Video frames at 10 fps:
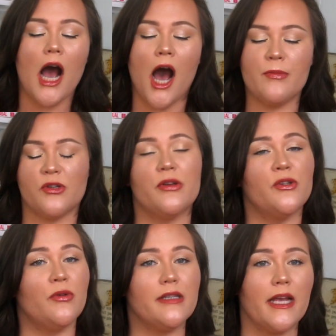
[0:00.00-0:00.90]
Um, so as
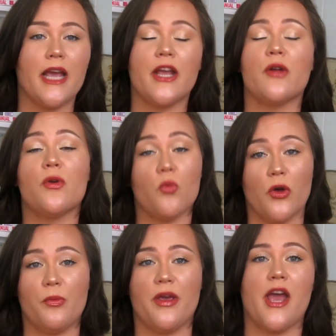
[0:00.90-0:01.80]
soon as they get here, there
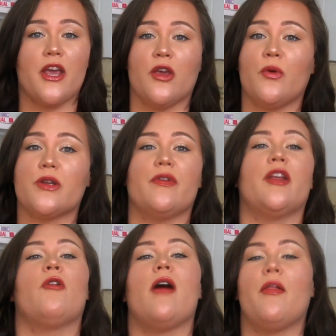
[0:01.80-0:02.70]
will be a huge
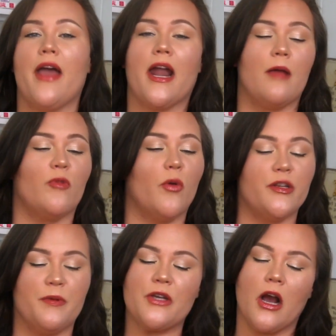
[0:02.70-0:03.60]
video on that. I'm going
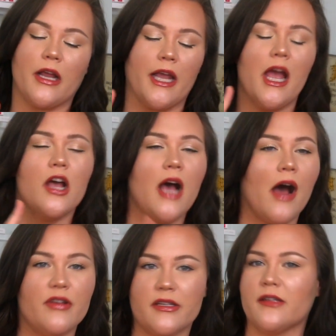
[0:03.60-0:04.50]
to be talking,
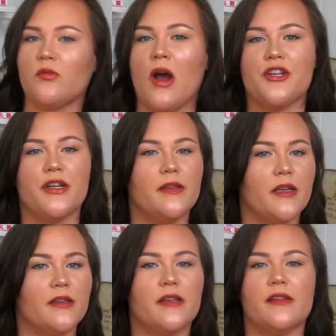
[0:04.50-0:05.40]
obviously, swatches,
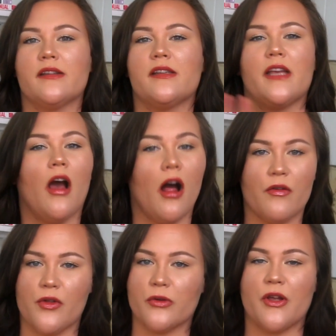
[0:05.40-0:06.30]
consistency, all
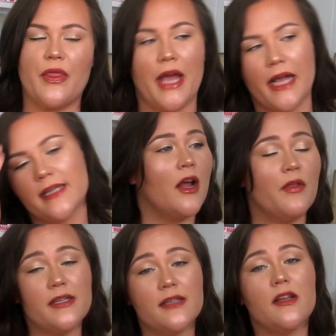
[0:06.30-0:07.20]
of those good things. Now
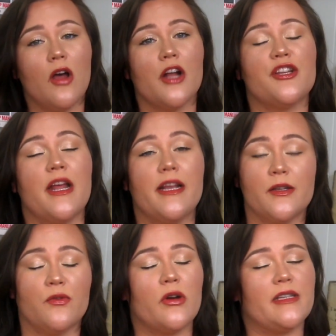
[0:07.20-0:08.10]
this is a launch that
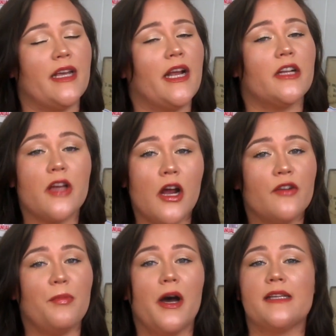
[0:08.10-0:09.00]
is of course getting a ton
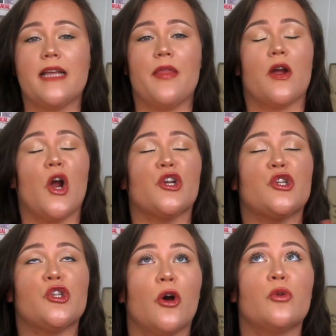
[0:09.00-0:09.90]
of buzz and there are
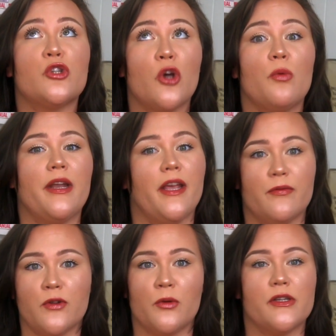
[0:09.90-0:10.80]
so, so many
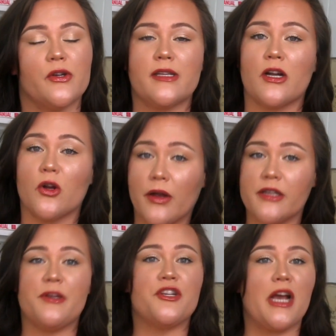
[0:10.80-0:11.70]
influencers that are
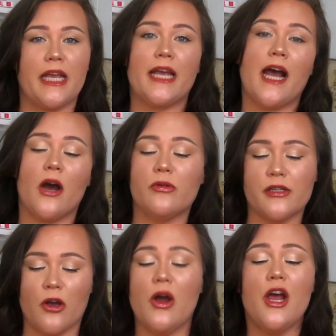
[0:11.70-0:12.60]
going to be checking it out.
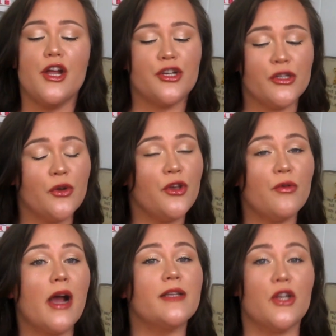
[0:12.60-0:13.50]
So just so
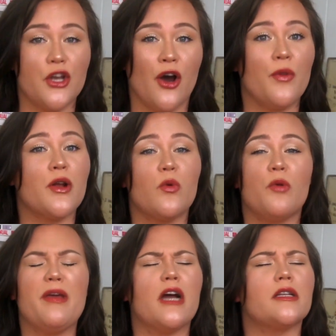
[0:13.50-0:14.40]
you guys know, there
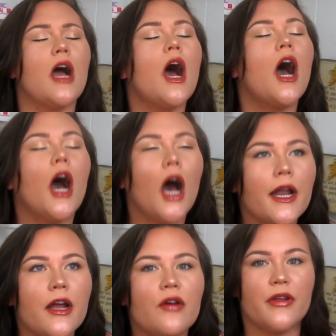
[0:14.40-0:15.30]
will be a
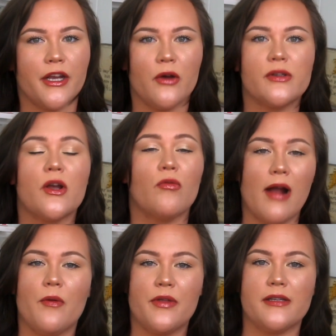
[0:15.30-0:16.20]
ton of videos
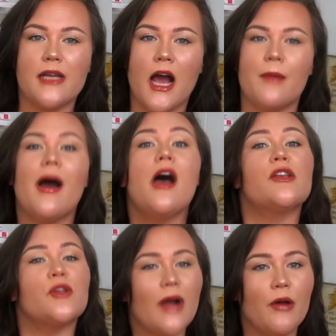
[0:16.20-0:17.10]
around this time
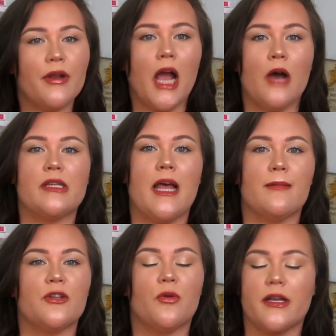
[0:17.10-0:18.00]
surrounding Haus
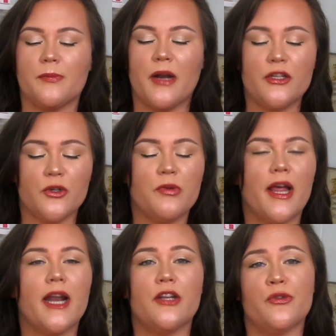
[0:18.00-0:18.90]
Laboratories, but I do
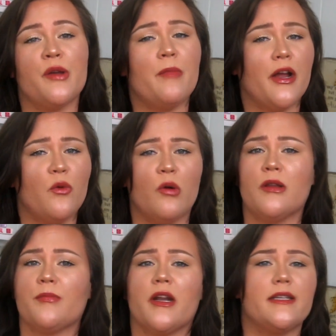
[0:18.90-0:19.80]
plan on doing my
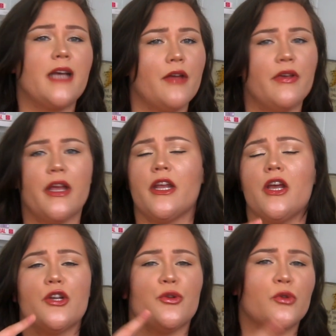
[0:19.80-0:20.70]
normal. I'm going to dive in,
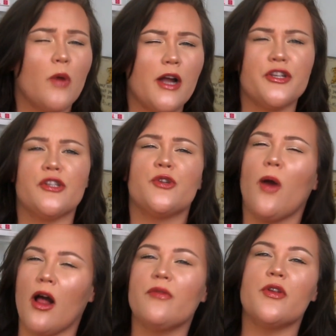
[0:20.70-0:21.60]
do swatches, do
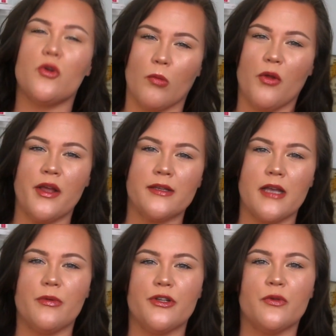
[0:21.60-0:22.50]
all of the normal things
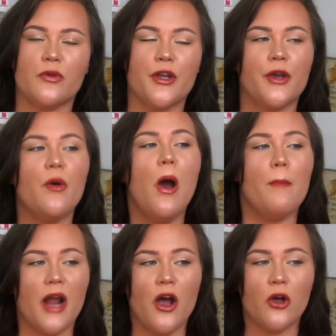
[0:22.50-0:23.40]
I would do for you,
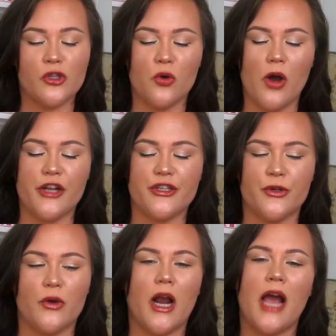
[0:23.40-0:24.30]
but I also want
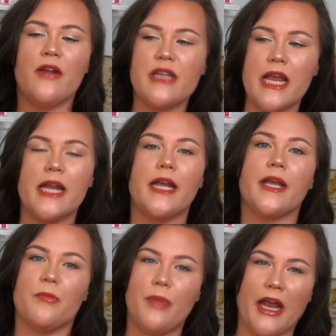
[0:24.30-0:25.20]
to kind of take in and
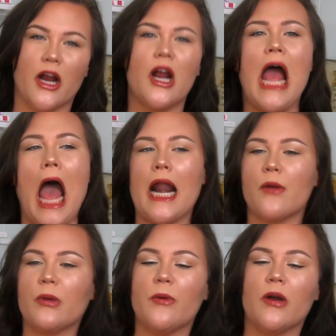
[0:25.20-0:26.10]
compare and I
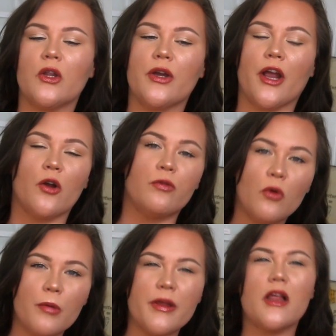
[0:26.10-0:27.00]
really want to look at her
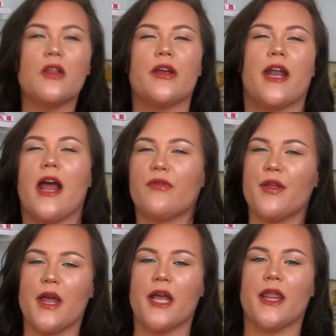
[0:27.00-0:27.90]
formula, look at
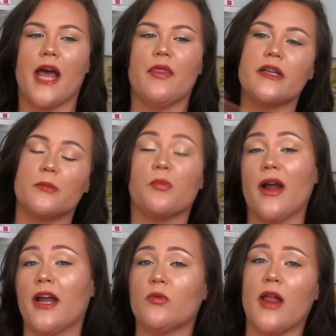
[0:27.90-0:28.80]
everything that this
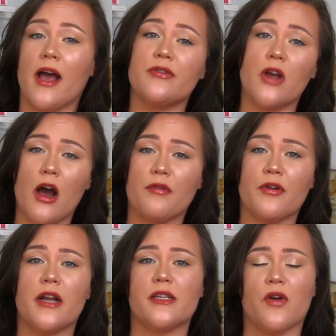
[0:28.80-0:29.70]
brand will have to
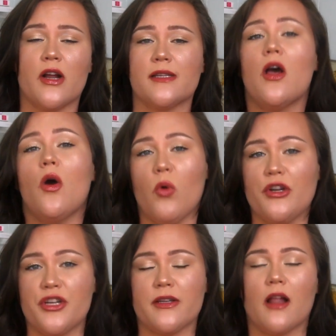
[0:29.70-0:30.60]
offer as far as
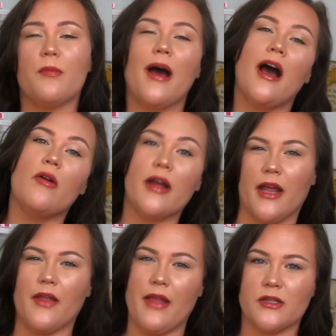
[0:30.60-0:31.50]
what she's all about
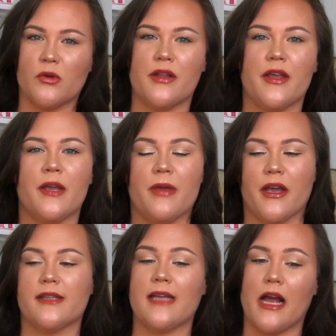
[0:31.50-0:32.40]
and, and that sort of thing
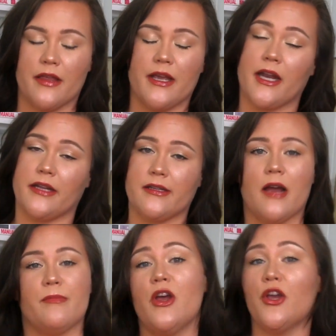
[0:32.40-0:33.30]
because I think
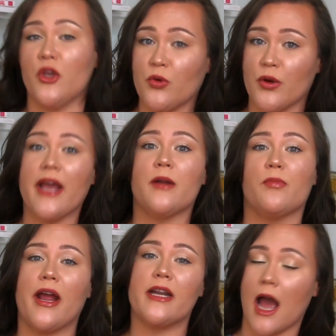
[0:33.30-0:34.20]
anytime you create a
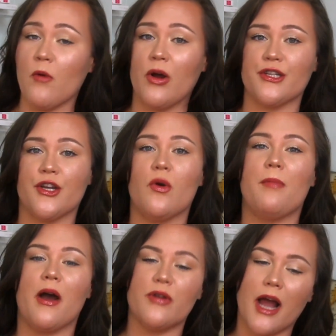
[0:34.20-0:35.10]
brand, I want want to know
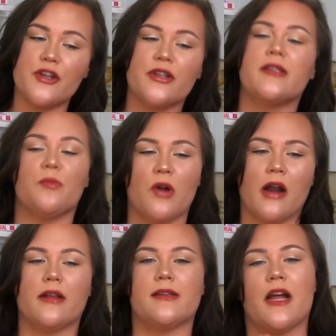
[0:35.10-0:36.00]
about not just the
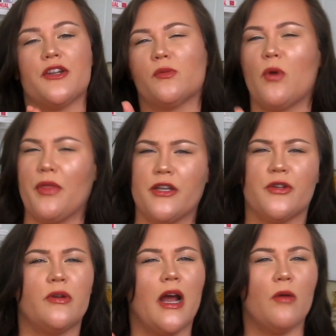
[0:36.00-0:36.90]
products, not just what they
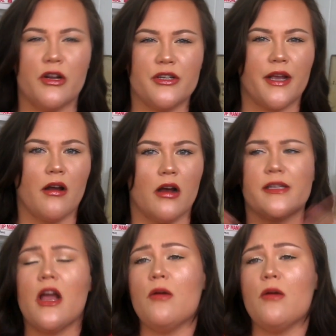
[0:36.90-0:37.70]
do and how much they cost,